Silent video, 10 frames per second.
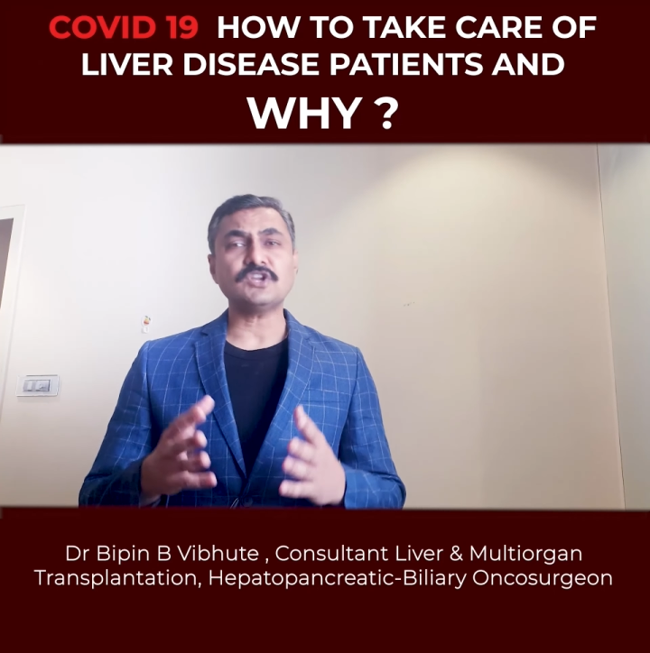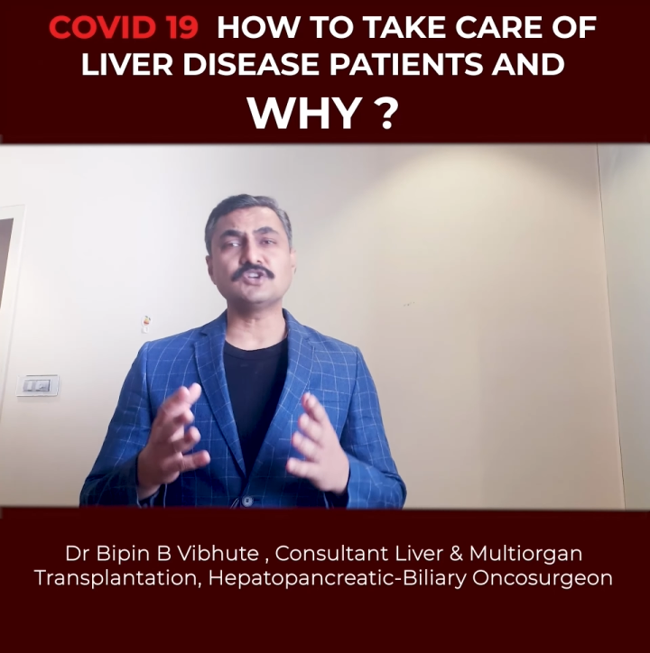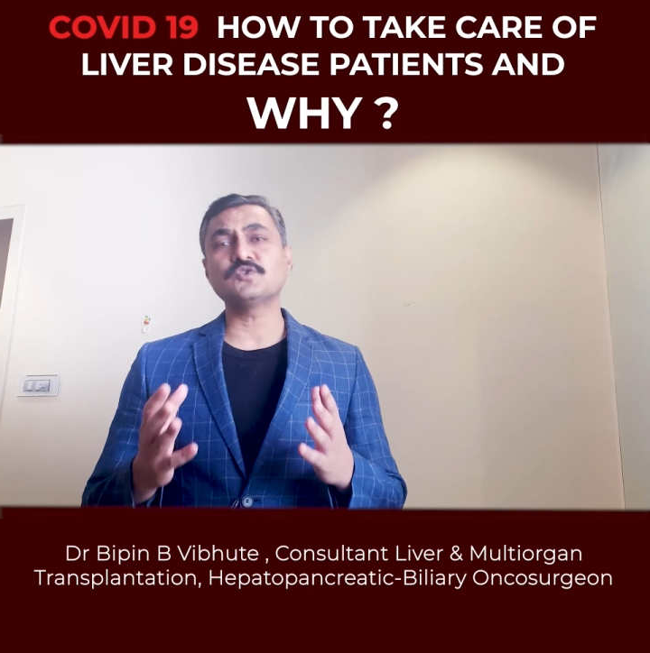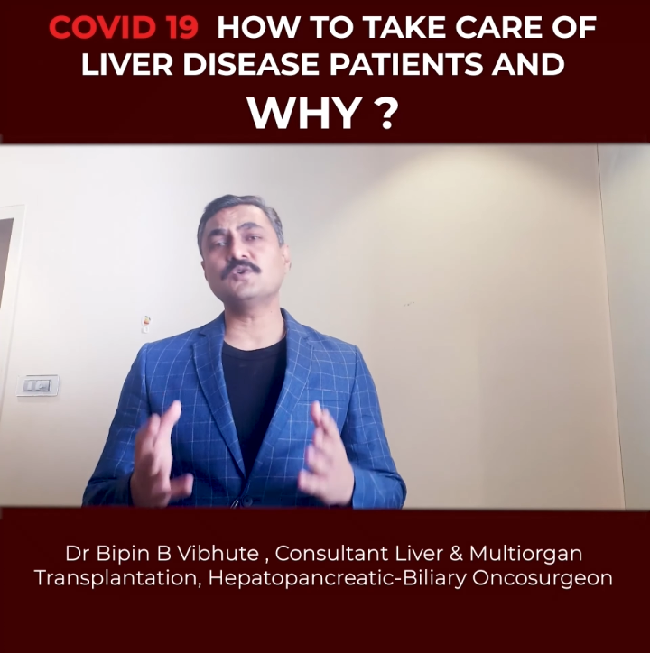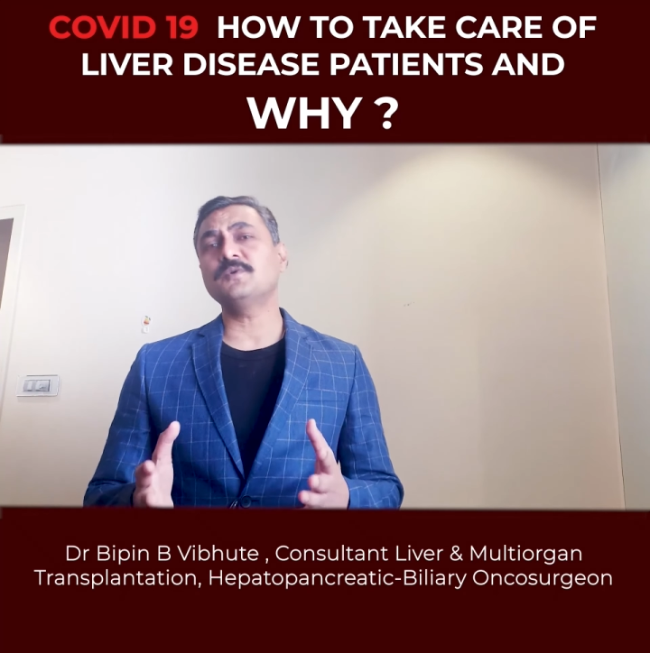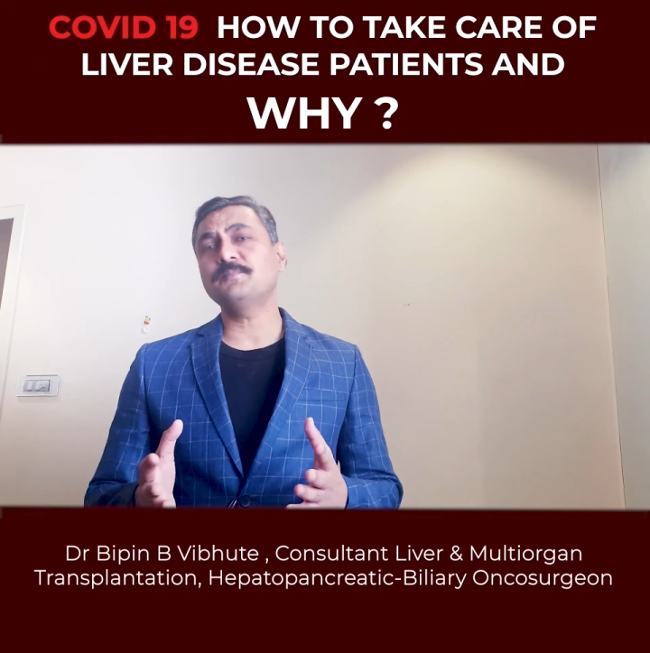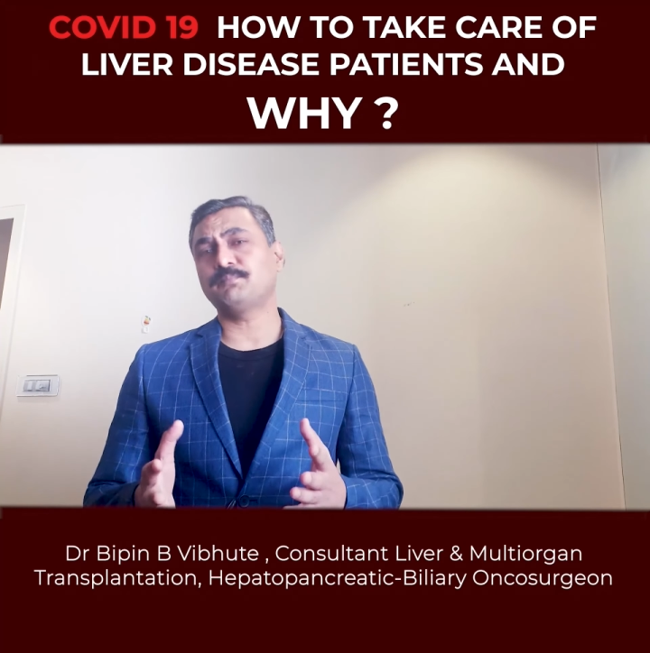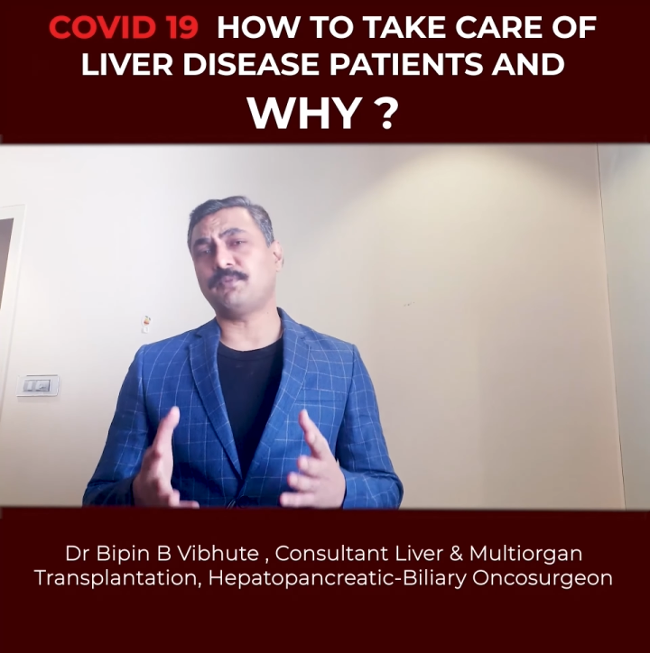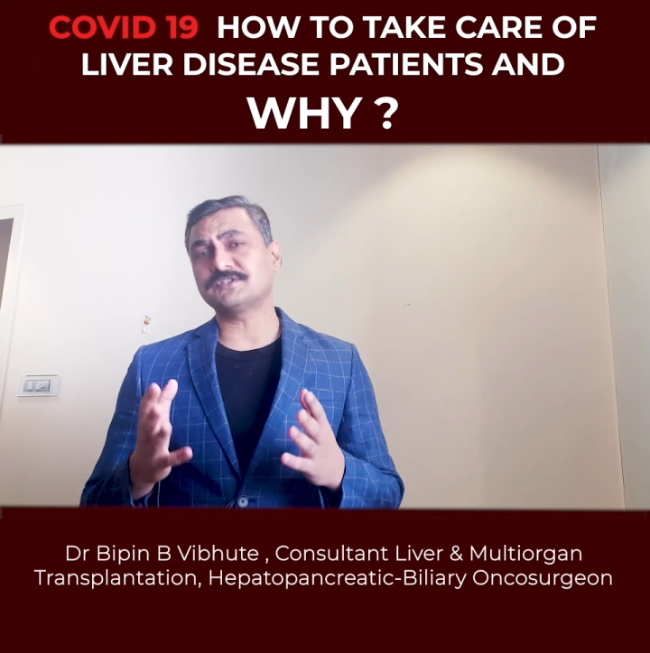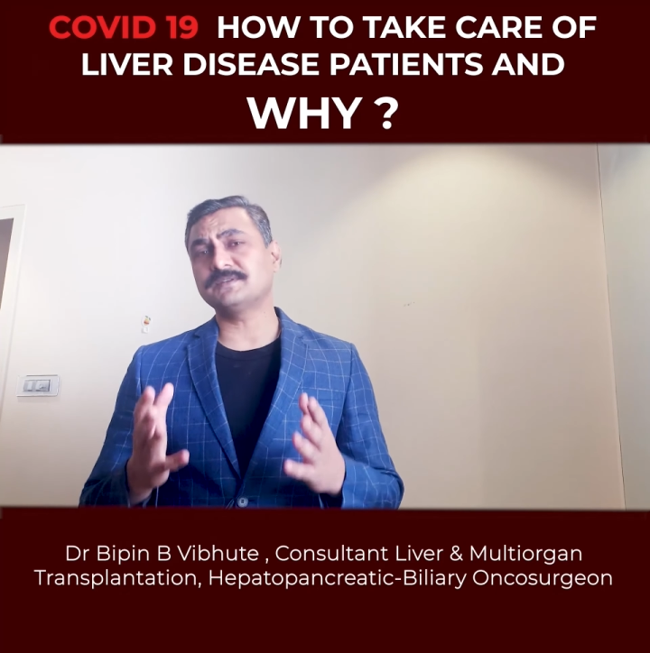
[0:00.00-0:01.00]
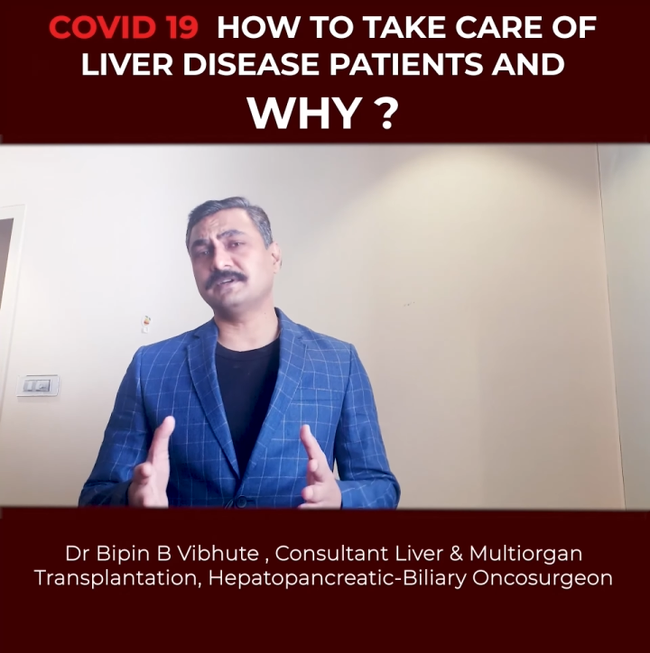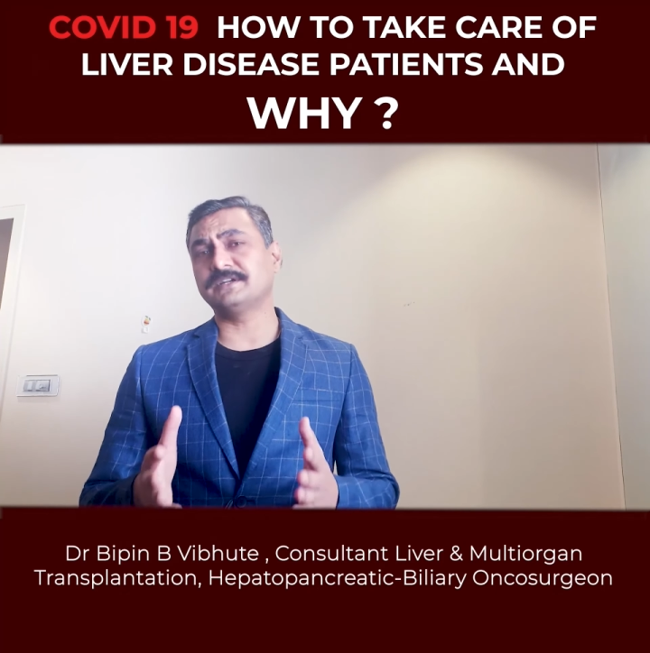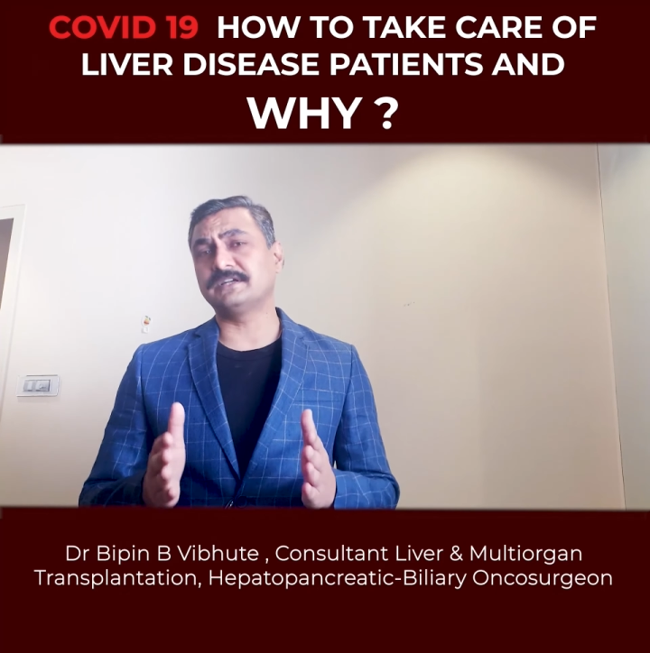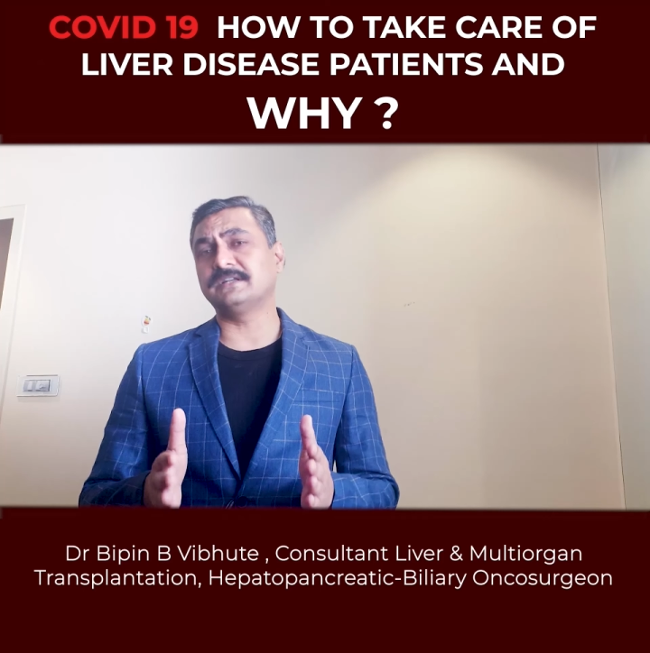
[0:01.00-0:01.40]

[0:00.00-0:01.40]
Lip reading: So possible